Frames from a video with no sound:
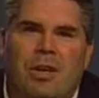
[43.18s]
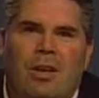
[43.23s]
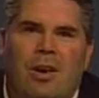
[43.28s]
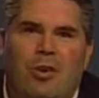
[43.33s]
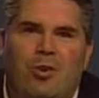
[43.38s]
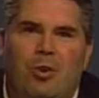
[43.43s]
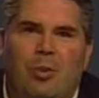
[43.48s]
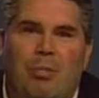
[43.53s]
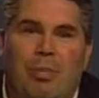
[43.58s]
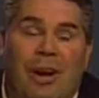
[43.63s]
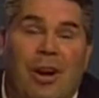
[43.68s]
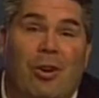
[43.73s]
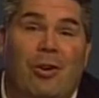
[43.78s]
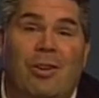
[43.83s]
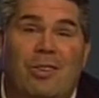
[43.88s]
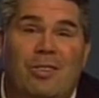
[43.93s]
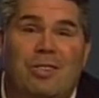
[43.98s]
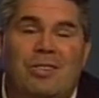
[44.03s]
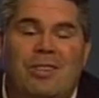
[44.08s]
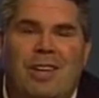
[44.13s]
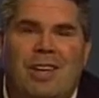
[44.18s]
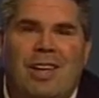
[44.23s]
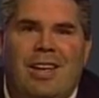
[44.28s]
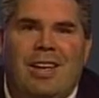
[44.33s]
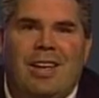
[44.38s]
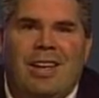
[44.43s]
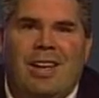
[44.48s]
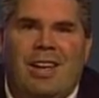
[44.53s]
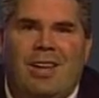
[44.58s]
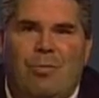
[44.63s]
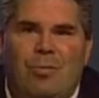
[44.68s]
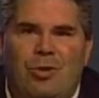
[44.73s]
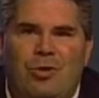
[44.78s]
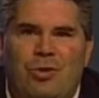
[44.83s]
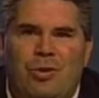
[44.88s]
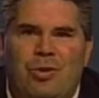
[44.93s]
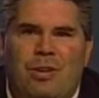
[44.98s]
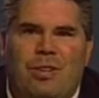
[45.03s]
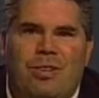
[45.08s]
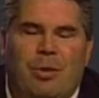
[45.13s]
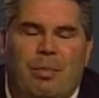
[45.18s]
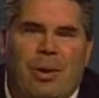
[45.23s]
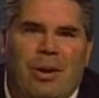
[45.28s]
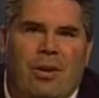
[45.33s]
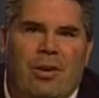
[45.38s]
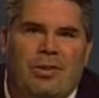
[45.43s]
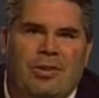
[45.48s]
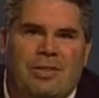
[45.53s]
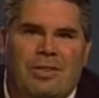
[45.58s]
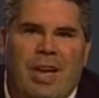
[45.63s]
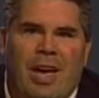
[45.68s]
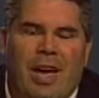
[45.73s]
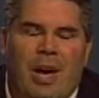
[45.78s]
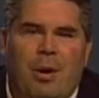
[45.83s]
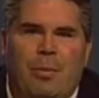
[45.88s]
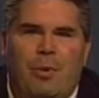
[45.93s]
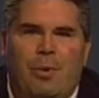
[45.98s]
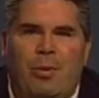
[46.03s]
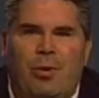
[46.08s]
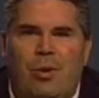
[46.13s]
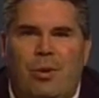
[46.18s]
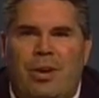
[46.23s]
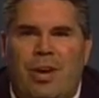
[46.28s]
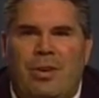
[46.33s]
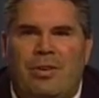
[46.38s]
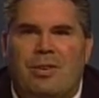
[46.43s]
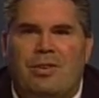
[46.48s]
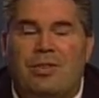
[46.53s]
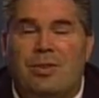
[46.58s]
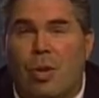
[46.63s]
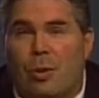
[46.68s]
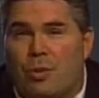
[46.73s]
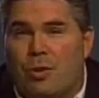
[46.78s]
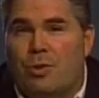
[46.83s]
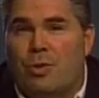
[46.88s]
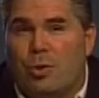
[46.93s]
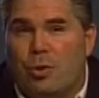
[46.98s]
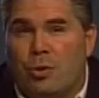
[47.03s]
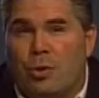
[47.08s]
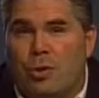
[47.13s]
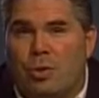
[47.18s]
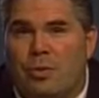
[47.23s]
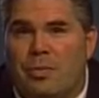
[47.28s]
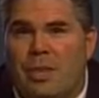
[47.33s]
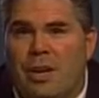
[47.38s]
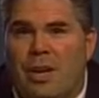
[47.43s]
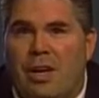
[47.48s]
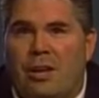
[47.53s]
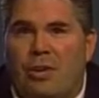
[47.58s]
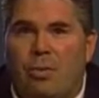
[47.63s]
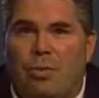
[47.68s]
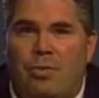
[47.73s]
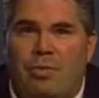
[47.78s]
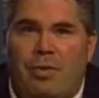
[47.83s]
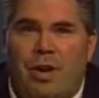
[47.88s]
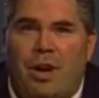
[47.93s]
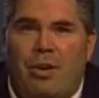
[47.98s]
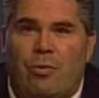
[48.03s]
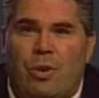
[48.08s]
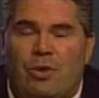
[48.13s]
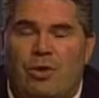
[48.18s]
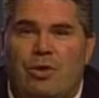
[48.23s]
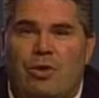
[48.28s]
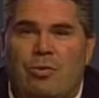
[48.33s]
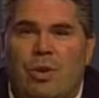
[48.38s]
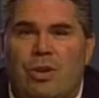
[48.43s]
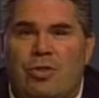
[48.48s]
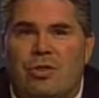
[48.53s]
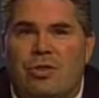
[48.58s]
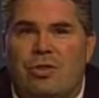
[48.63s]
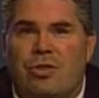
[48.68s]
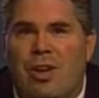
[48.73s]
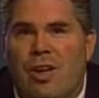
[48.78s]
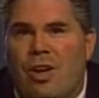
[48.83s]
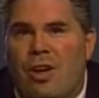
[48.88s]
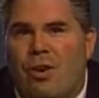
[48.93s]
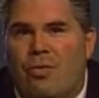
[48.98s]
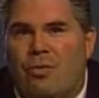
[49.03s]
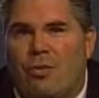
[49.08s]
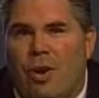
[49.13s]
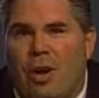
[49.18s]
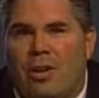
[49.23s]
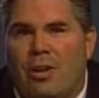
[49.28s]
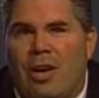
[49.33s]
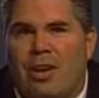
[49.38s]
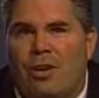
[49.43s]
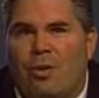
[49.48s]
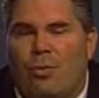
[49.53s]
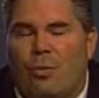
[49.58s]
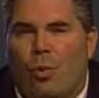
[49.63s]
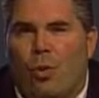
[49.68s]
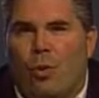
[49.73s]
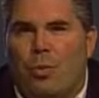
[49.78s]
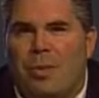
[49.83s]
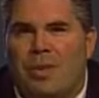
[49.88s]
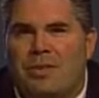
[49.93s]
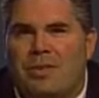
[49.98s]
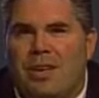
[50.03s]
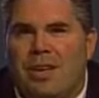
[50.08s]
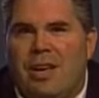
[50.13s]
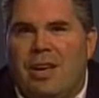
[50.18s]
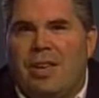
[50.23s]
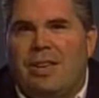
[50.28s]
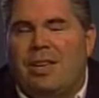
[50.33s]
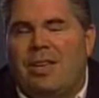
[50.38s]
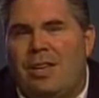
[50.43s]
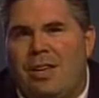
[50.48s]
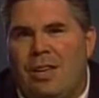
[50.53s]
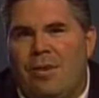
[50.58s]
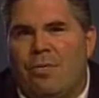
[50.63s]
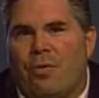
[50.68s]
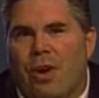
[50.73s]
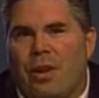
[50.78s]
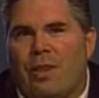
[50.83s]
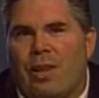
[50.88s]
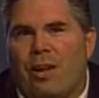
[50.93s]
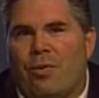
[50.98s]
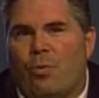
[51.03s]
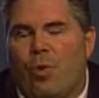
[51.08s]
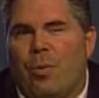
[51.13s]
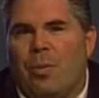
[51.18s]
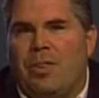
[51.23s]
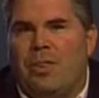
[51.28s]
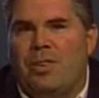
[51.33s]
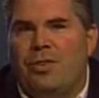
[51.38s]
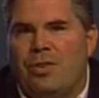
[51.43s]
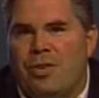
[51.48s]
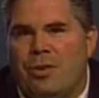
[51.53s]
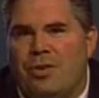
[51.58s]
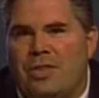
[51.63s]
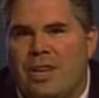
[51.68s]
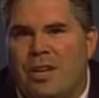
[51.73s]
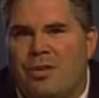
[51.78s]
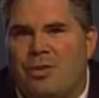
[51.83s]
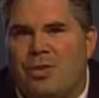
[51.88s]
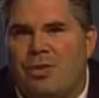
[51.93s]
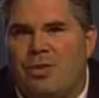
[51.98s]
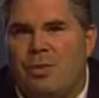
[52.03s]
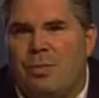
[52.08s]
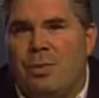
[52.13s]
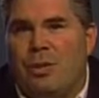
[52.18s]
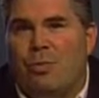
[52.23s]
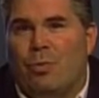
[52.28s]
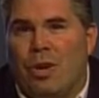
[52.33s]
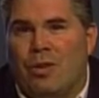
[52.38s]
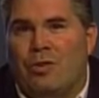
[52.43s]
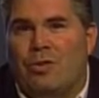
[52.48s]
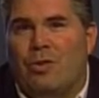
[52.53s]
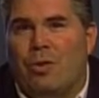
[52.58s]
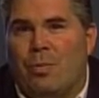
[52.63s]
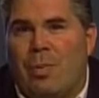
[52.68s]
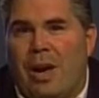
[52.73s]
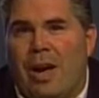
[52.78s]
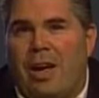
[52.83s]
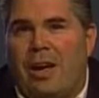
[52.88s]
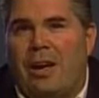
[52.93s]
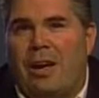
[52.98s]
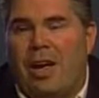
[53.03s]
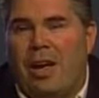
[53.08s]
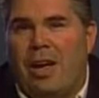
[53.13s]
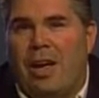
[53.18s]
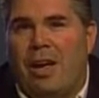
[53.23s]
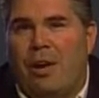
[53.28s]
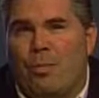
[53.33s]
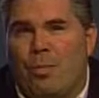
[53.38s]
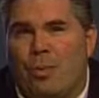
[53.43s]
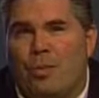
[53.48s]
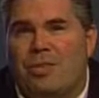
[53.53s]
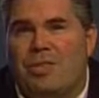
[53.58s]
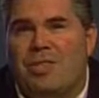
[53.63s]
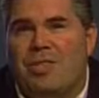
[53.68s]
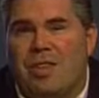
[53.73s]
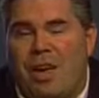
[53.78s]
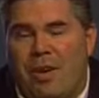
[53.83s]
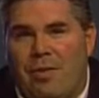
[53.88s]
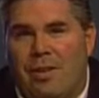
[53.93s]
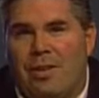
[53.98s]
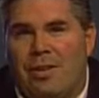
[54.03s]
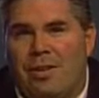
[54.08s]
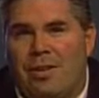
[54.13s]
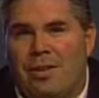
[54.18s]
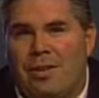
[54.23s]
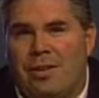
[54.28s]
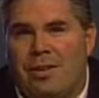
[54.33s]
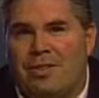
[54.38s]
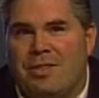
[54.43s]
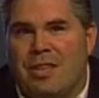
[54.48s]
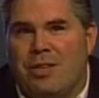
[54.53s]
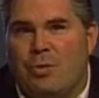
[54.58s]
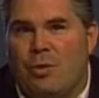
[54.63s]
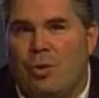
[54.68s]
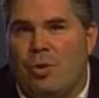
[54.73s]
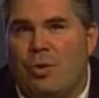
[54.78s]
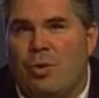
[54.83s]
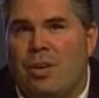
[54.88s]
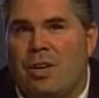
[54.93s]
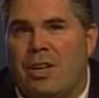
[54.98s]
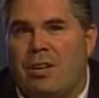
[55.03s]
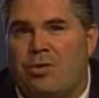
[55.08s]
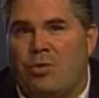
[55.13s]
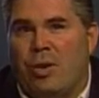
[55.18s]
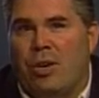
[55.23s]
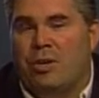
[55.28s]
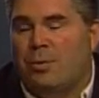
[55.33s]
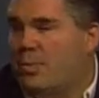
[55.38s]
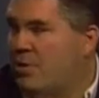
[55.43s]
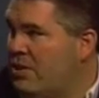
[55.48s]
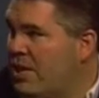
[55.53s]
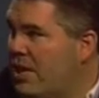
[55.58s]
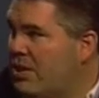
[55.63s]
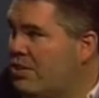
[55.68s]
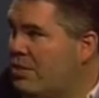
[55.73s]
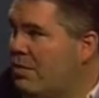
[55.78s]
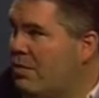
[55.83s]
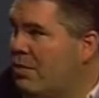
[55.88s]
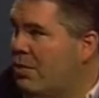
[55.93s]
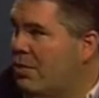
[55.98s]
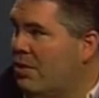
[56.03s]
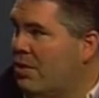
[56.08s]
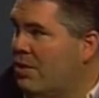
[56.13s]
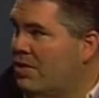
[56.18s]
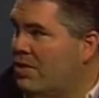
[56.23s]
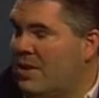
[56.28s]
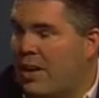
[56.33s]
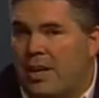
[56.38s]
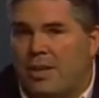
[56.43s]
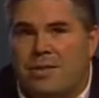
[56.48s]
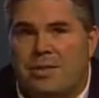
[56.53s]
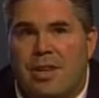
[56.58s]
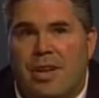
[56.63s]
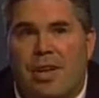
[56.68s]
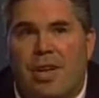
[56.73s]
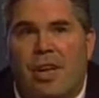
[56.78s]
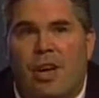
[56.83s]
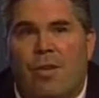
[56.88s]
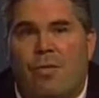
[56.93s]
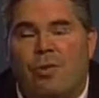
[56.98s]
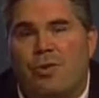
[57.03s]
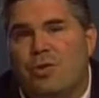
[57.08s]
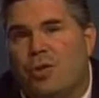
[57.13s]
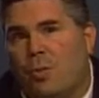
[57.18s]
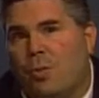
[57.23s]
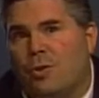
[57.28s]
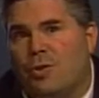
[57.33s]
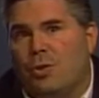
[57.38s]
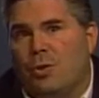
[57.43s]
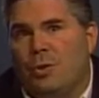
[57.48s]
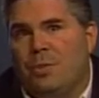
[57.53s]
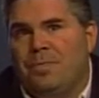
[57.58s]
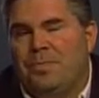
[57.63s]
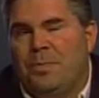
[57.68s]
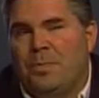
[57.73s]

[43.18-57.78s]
under Parents, and once you click the Parents tab, you would go down to Summer School, and you would find registration for online enrollment. The key for online enrollment this year is actually to be registered by April 7th, because that's where you could get transportation for these sites for summer school.